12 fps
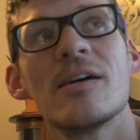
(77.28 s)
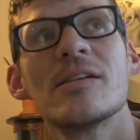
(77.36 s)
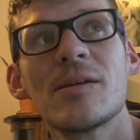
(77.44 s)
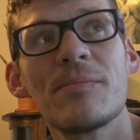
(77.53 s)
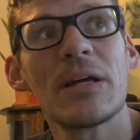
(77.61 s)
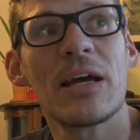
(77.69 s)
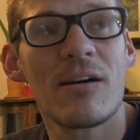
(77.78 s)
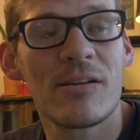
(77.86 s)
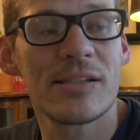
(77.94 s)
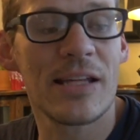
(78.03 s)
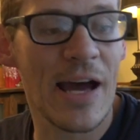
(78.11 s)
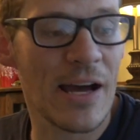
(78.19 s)
something
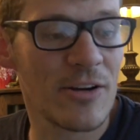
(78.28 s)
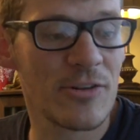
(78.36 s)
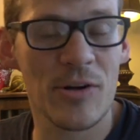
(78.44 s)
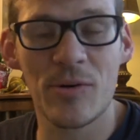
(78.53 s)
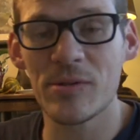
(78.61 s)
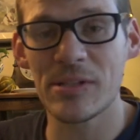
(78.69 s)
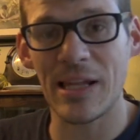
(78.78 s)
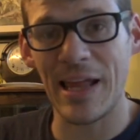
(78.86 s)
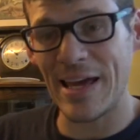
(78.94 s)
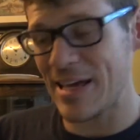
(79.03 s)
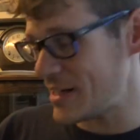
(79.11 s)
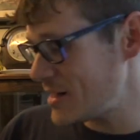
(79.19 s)
else that grows
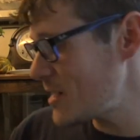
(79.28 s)
like it